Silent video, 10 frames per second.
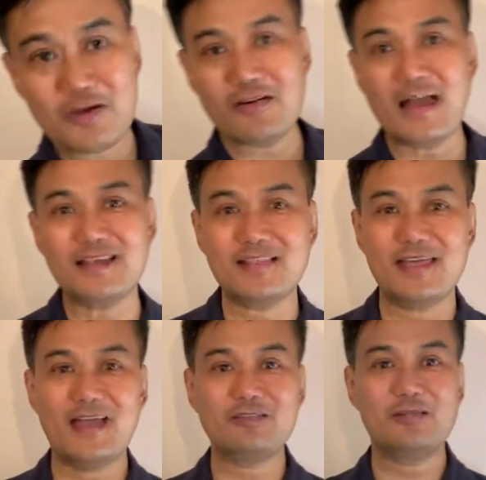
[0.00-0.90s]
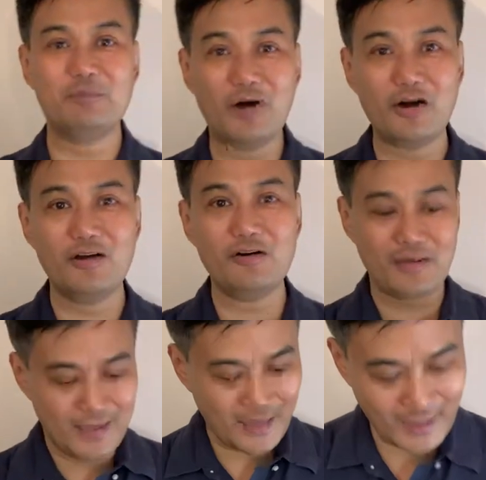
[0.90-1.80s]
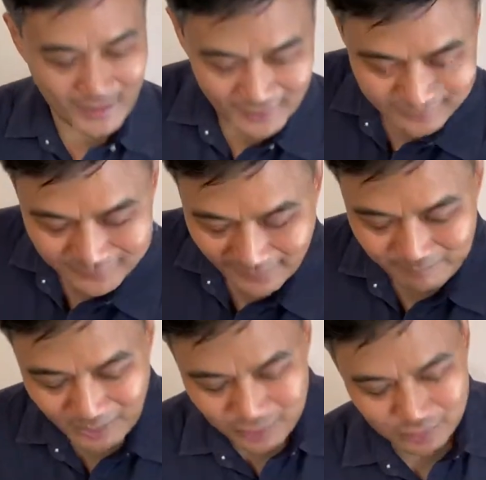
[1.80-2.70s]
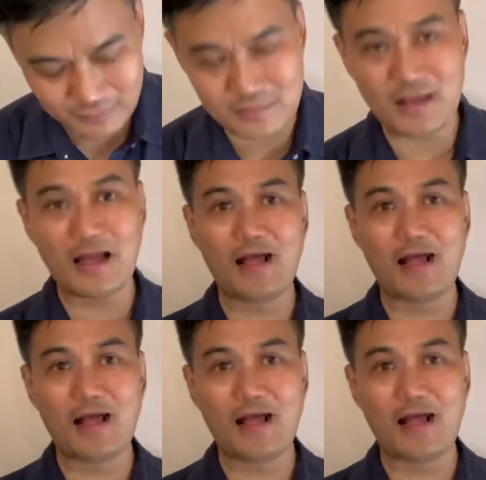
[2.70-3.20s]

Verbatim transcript: you guys again tomorrow. And as I mentioned,